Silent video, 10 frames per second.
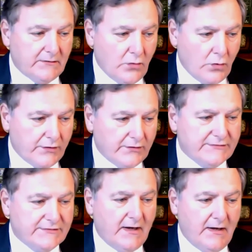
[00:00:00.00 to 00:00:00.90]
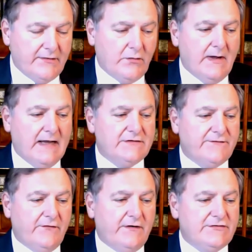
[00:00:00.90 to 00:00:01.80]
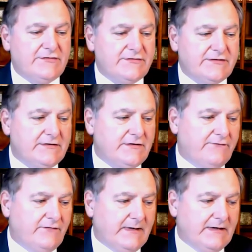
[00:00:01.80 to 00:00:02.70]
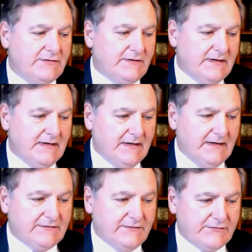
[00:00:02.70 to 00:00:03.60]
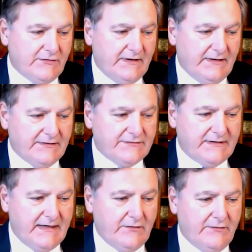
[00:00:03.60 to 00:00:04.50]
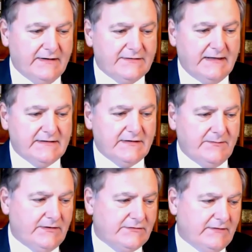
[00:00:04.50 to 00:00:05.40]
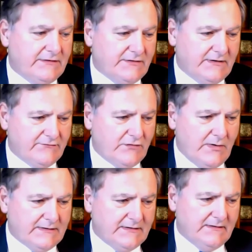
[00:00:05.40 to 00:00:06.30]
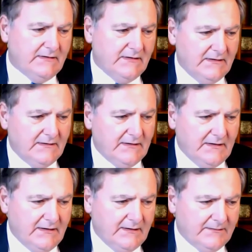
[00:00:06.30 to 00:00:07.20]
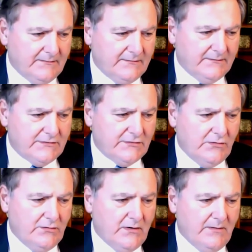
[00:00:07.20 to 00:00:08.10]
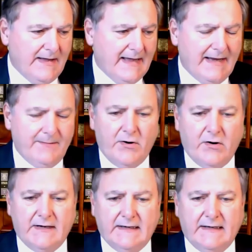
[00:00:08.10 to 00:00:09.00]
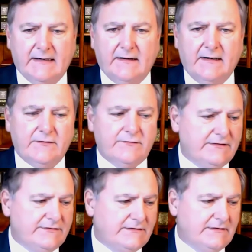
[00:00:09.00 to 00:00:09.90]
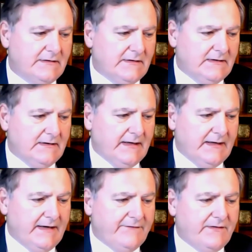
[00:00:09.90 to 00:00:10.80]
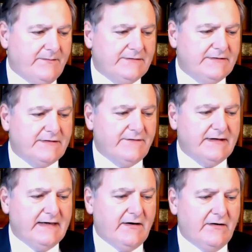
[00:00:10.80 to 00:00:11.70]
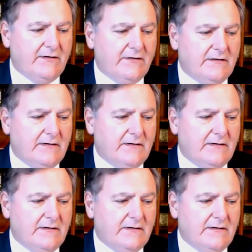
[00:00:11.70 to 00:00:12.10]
orders otherwise, furnish such information as concerning the estate or the estate's administration as requested to or by a party in interest. If the business of the debtor